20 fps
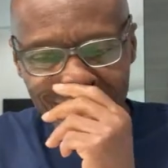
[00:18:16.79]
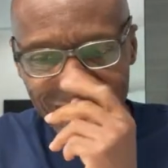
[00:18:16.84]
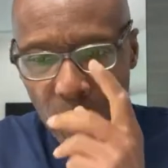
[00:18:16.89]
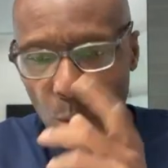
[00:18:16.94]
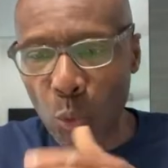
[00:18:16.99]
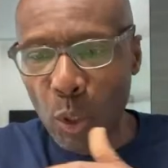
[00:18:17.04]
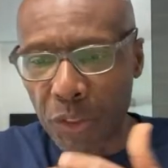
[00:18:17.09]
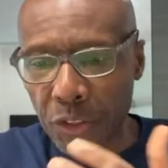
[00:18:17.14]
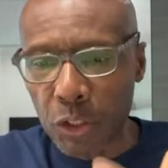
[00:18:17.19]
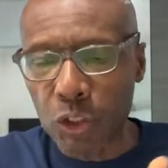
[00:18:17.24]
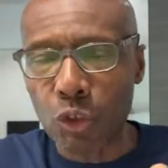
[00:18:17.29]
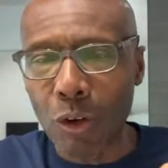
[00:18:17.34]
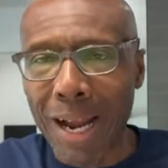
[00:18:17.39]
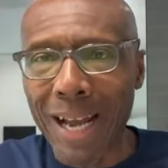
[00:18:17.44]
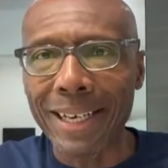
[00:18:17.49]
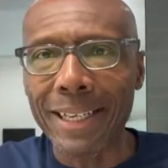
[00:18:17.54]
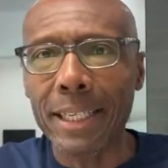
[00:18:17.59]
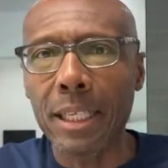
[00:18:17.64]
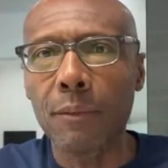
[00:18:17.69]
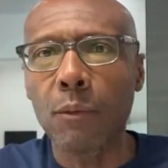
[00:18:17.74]
where they're
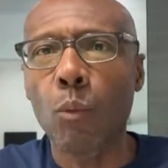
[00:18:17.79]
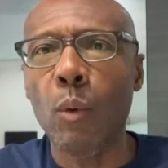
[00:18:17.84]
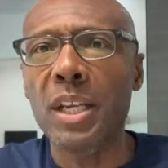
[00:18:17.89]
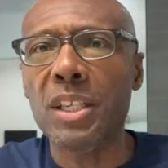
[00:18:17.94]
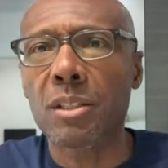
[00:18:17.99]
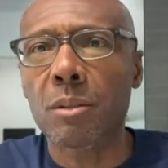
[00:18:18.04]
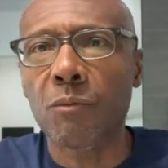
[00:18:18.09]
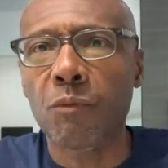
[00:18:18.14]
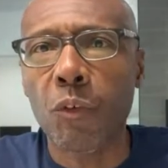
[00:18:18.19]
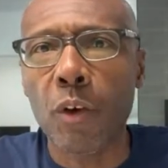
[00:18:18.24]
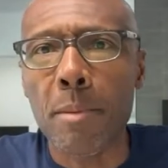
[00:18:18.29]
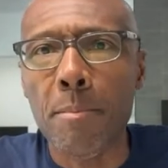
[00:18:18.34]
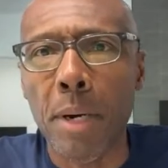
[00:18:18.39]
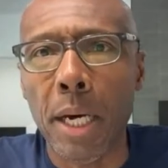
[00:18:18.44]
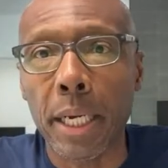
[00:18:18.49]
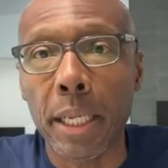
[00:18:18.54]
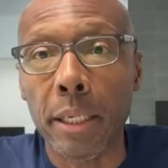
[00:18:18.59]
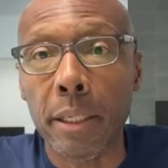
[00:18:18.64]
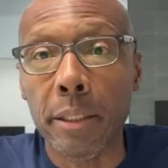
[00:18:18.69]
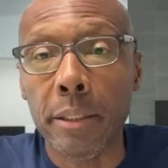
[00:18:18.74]
trying to give away some free
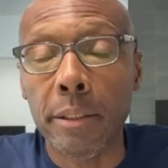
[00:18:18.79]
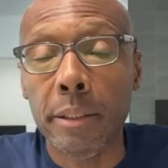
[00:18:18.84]
money.